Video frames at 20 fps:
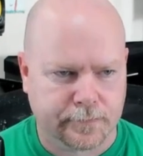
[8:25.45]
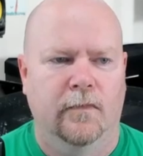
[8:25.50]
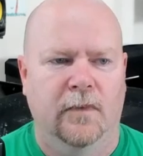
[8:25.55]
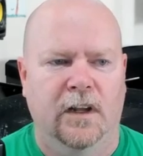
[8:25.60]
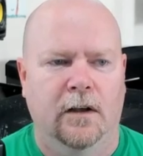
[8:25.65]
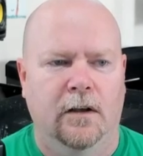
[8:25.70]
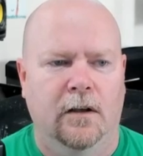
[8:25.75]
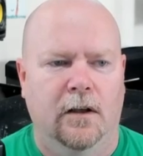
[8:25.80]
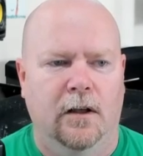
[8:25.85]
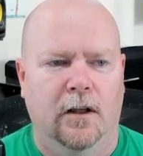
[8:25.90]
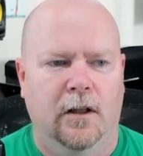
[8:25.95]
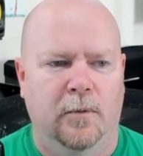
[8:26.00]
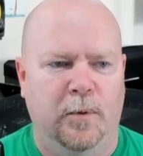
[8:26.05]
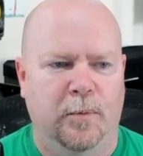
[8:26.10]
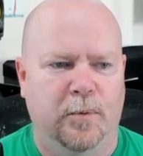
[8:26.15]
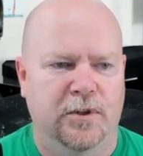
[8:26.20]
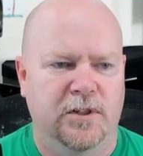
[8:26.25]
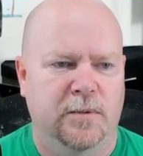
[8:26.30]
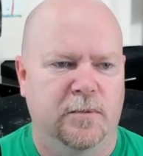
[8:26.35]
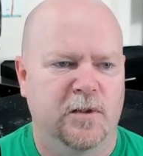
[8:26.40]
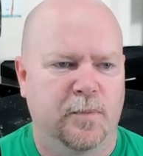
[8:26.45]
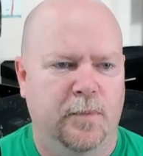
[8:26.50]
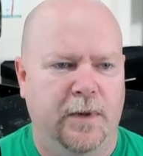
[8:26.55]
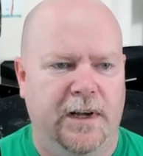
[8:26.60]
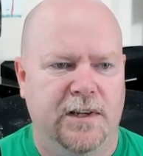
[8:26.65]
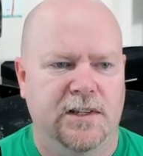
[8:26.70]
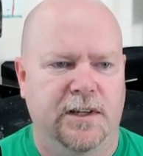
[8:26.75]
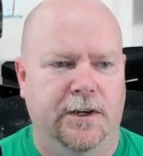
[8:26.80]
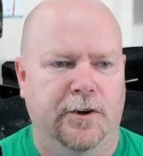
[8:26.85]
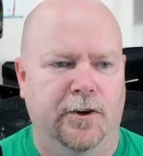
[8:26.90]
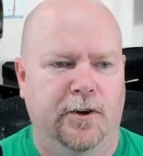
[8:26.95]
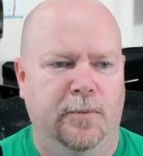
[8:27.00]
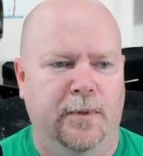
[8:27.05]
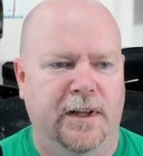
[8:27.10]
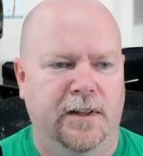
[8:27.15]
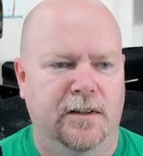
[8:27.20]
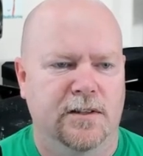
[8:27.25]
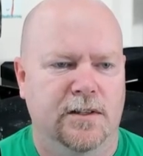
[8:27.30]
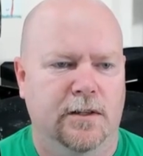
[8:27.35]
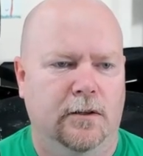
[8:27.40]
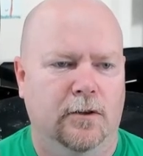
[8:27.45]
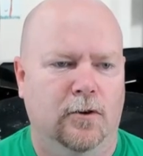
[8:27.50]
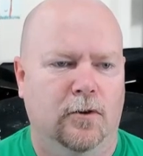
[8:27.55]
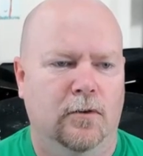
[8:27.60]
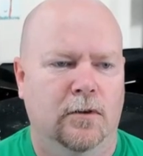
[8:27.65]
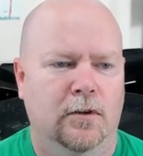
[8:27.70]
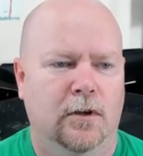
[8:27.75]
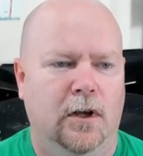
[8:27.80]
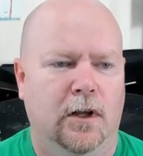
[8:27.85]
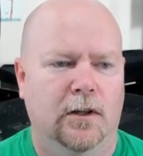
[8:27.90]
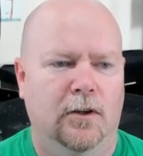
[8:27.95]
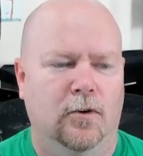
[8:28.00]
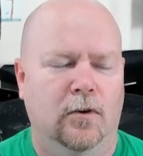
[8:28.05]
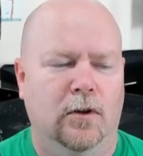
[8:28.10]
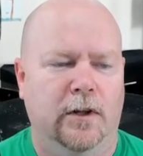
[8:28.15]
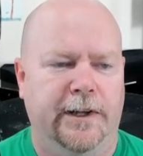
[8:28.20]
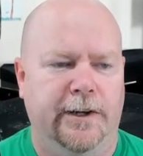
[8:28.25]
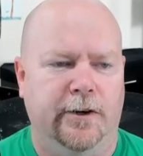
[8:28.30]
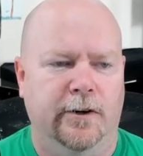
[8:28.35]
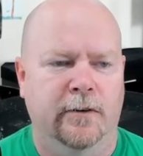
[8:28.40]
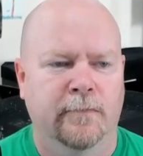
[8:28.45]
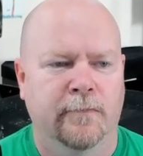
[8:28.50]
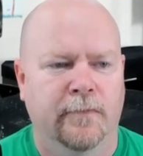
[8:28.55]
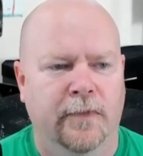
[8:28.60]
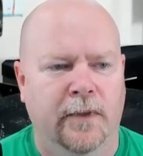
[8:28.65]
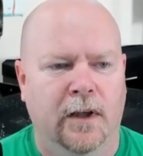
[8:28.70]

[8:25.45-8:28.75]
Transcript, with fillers: Let me put some space in here to make this a little cleaner.